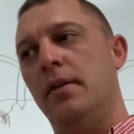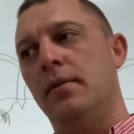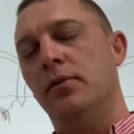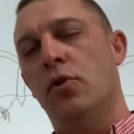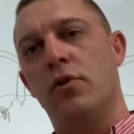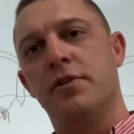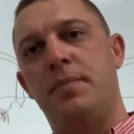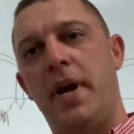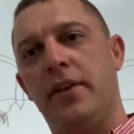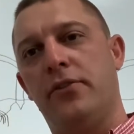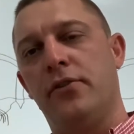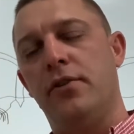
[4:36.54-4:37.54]

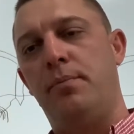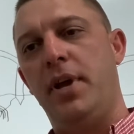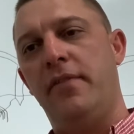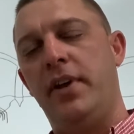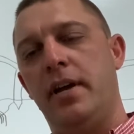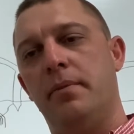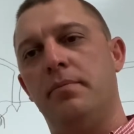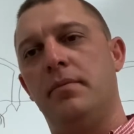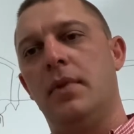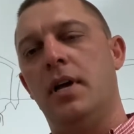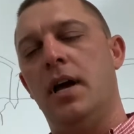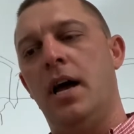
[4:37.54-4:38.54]
Lorsban through the pivot
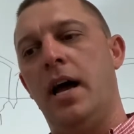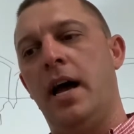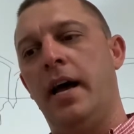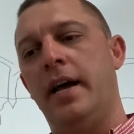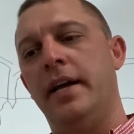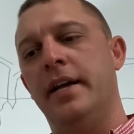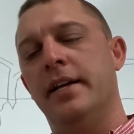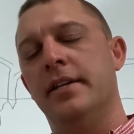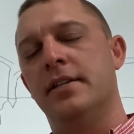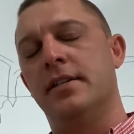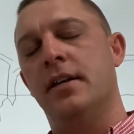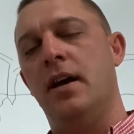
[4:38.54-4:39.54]

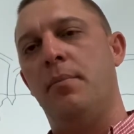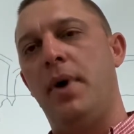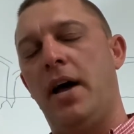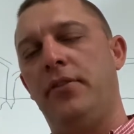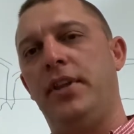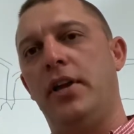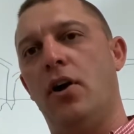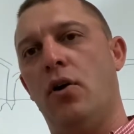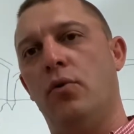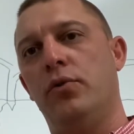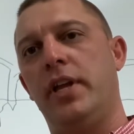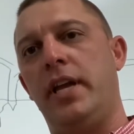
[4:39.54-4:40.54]
is about the
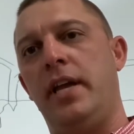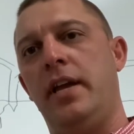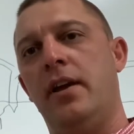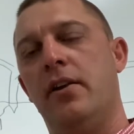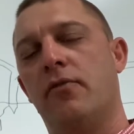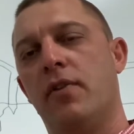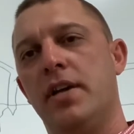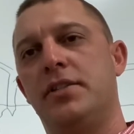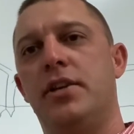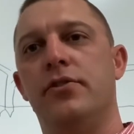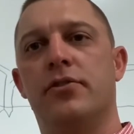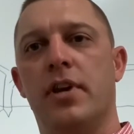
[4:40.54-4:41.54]
only
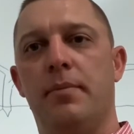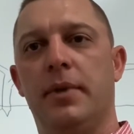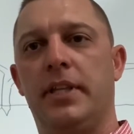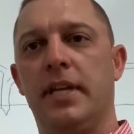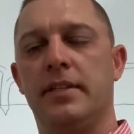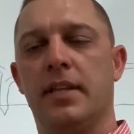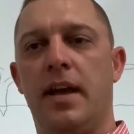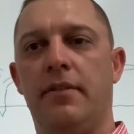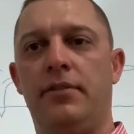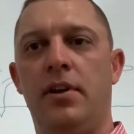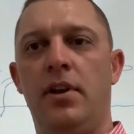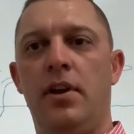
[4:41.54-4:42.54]
rescue treatment that's
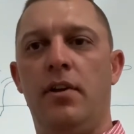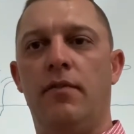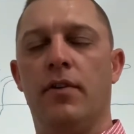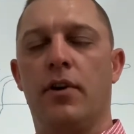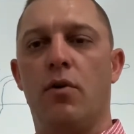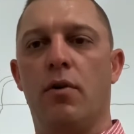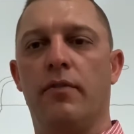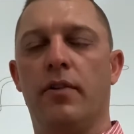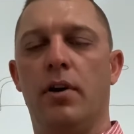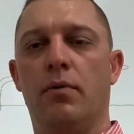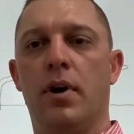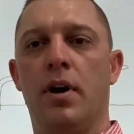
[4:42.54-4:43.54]
left for corn
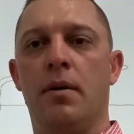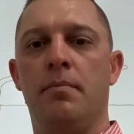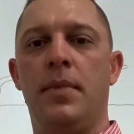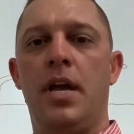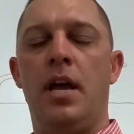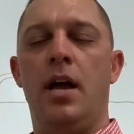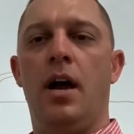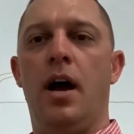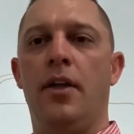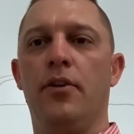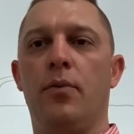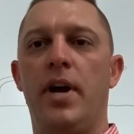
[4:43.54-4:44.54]
rootworm.
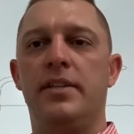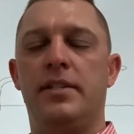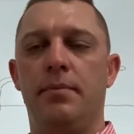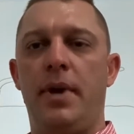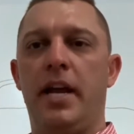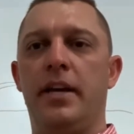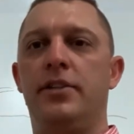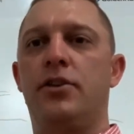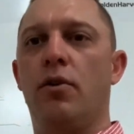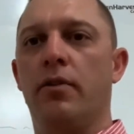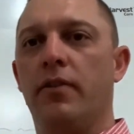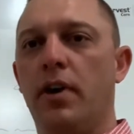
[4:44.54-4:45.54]
Other ways to
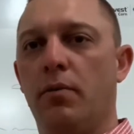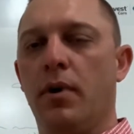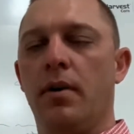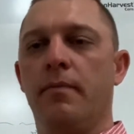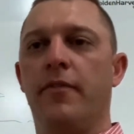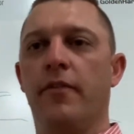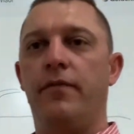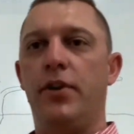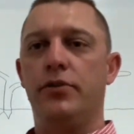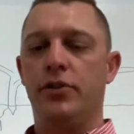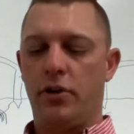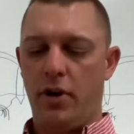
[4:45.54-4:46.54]
manage corn rootworm for
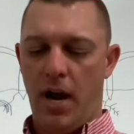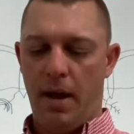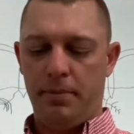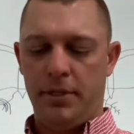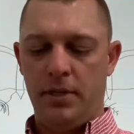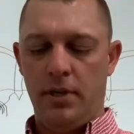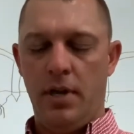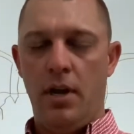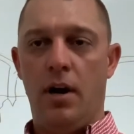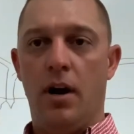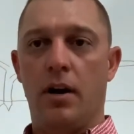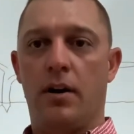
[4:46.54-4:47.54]
future crops
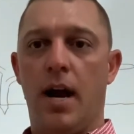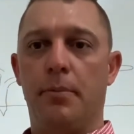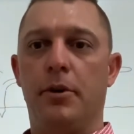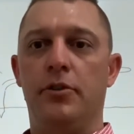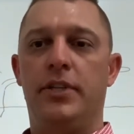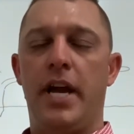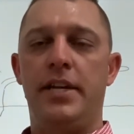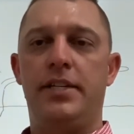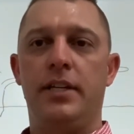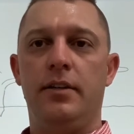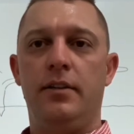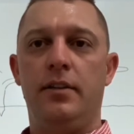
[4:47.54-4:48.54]
are crop
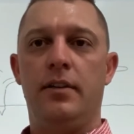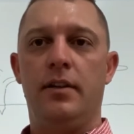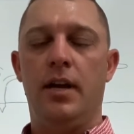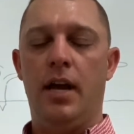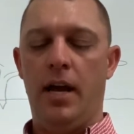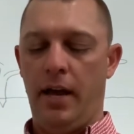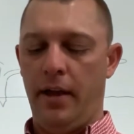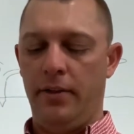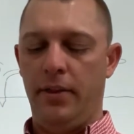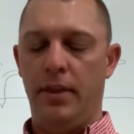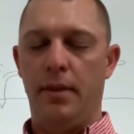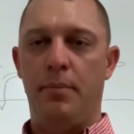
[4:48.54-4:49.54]
rotation.
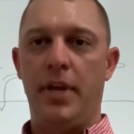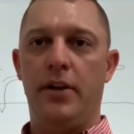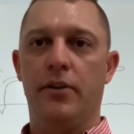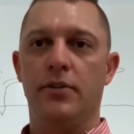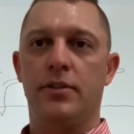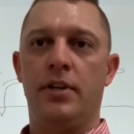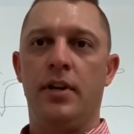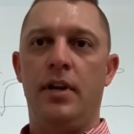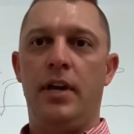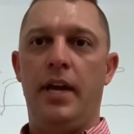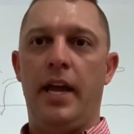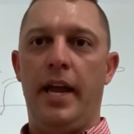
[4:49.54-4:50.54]
The beetles
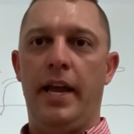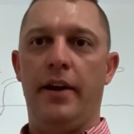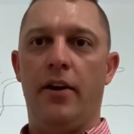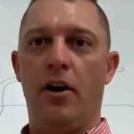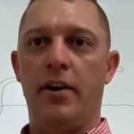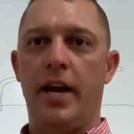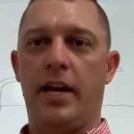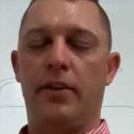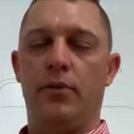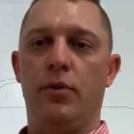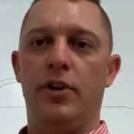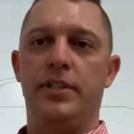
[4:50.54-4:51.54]
in our neck
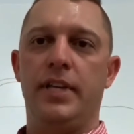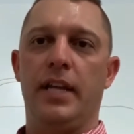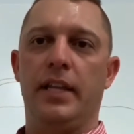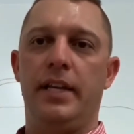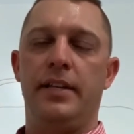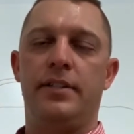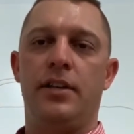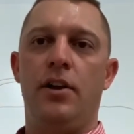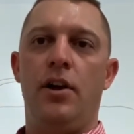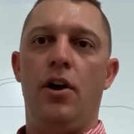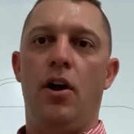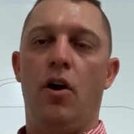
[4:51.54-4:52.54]
of the woods, at least,
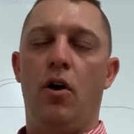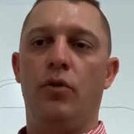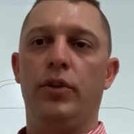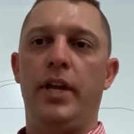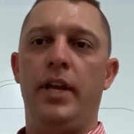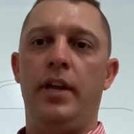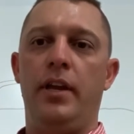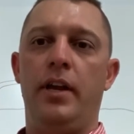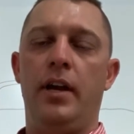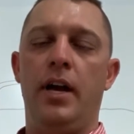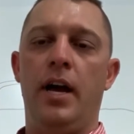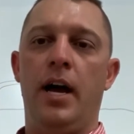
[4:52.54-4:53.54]

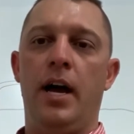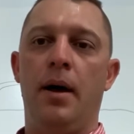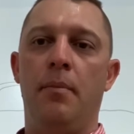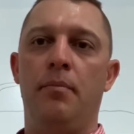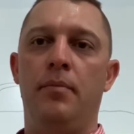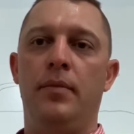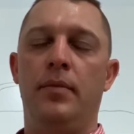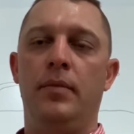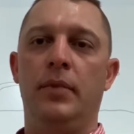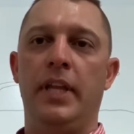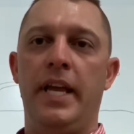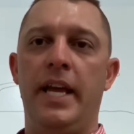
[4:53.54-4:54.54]
only
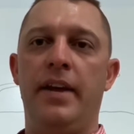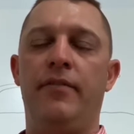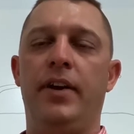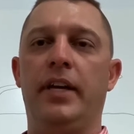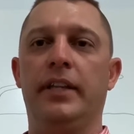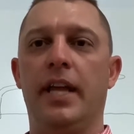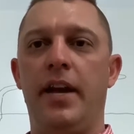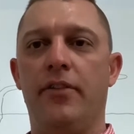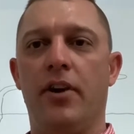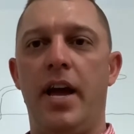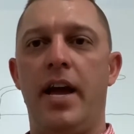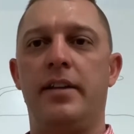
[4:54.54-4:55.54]
live and lay
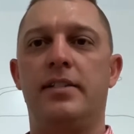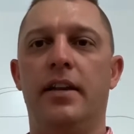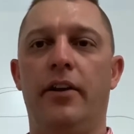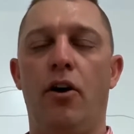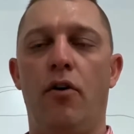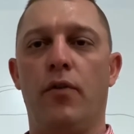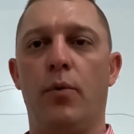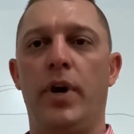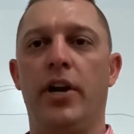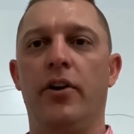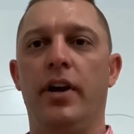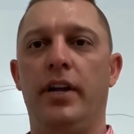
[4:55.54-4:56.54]
their eggs and
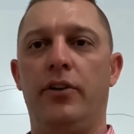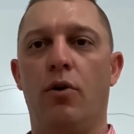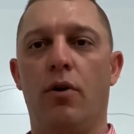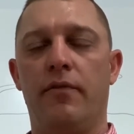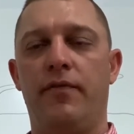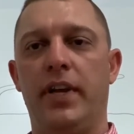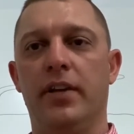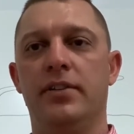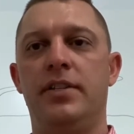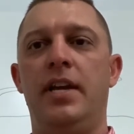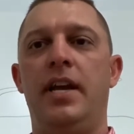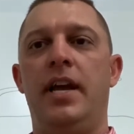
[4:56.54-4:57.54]
overwinter in
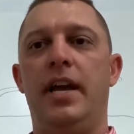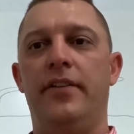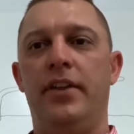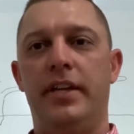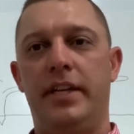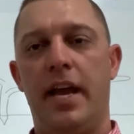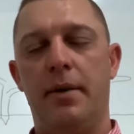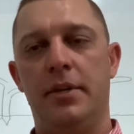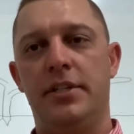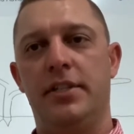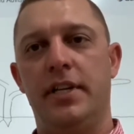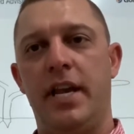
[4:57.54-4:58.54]
cornfields and then
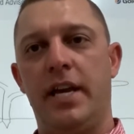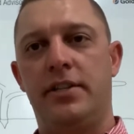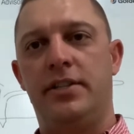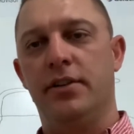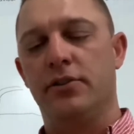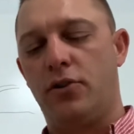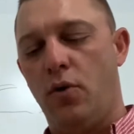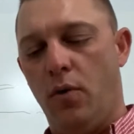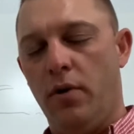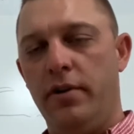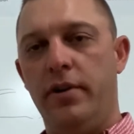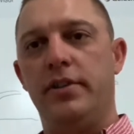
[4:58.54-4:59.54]
damage the next year's
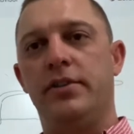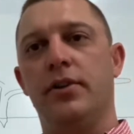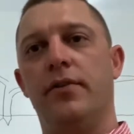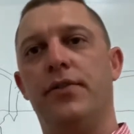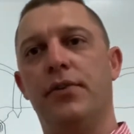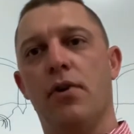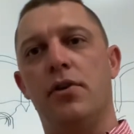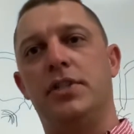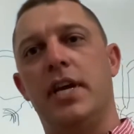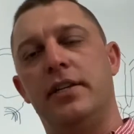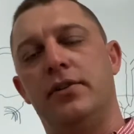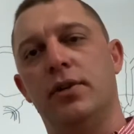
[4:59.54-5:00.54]
corn. So if you
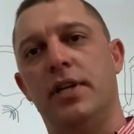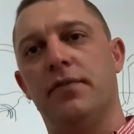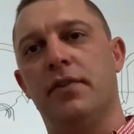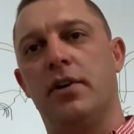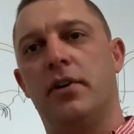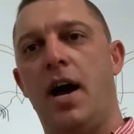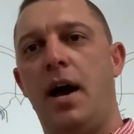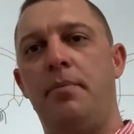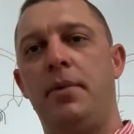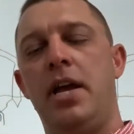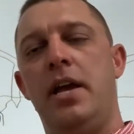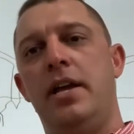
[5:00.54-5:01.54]
rotate to a different
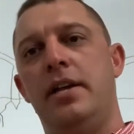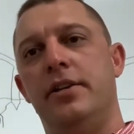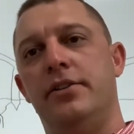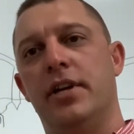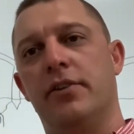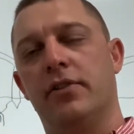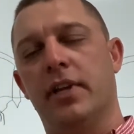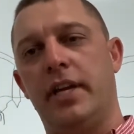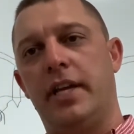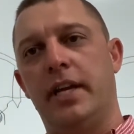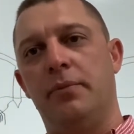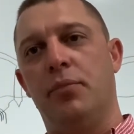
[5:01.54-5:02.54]
crop, you generally
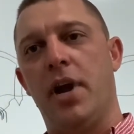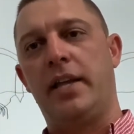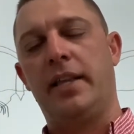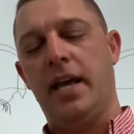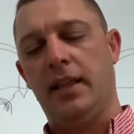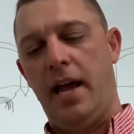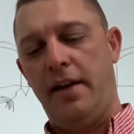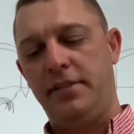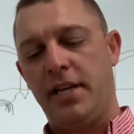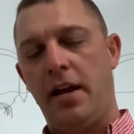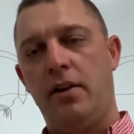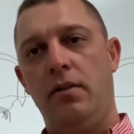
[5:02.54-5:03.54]
can break that life
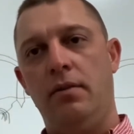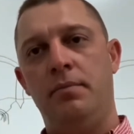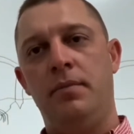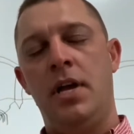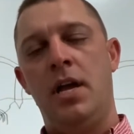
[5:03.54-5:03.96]
cycle.